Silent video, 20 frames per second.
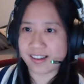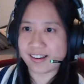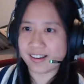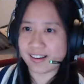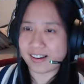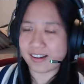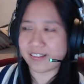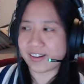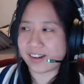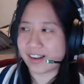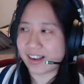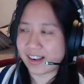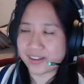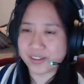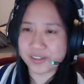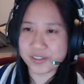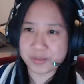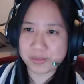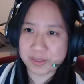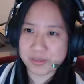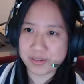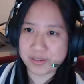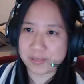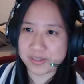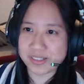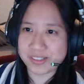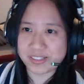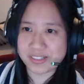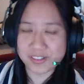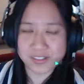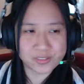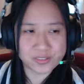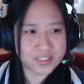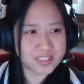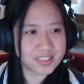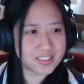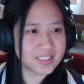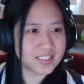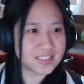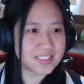well, I'll assume everybody knows
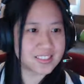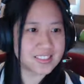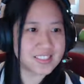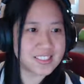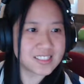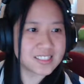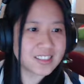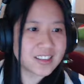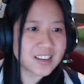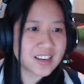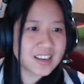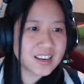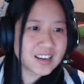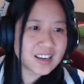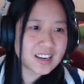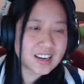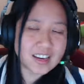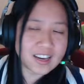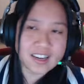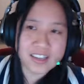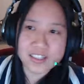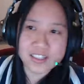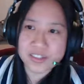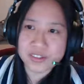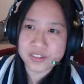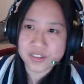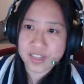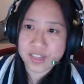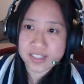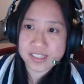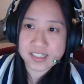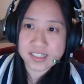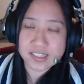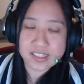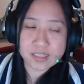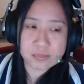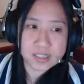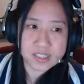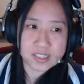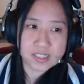what's the SSD. So the
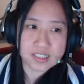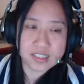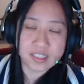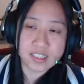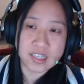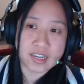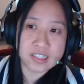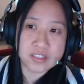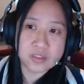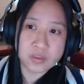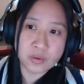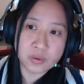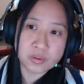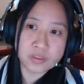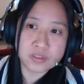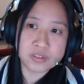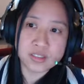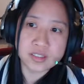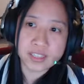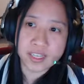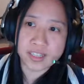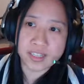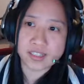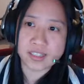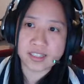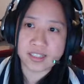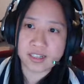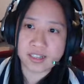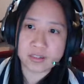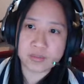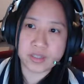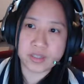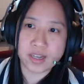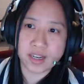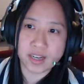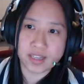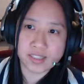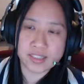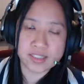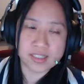SSD basically died. So all the data we
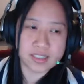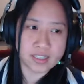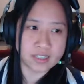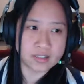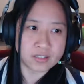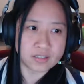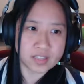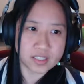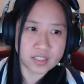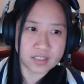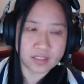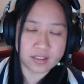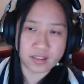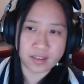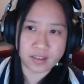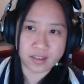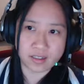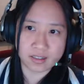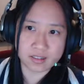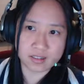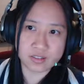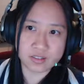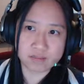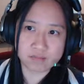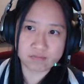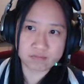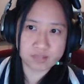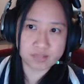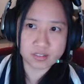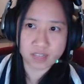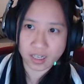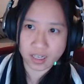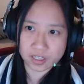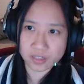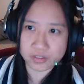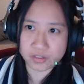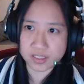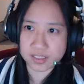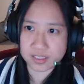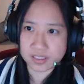had saved in there
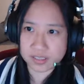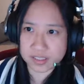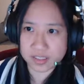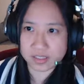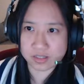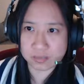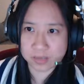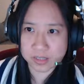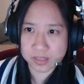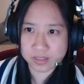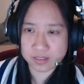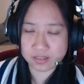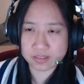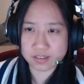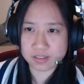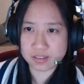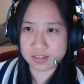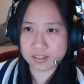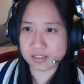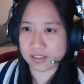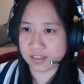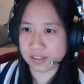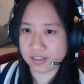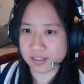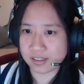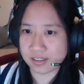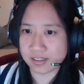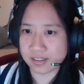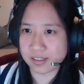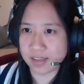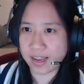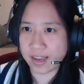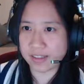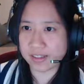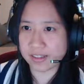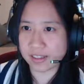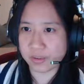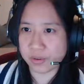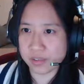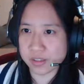actually disappeared, and
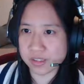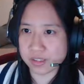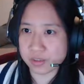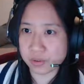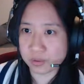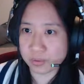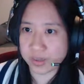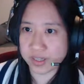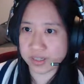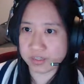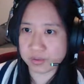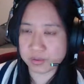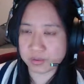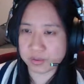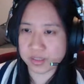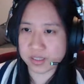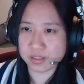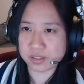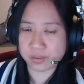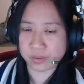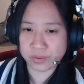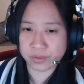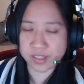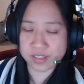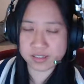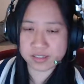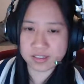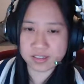there was no way to restore it.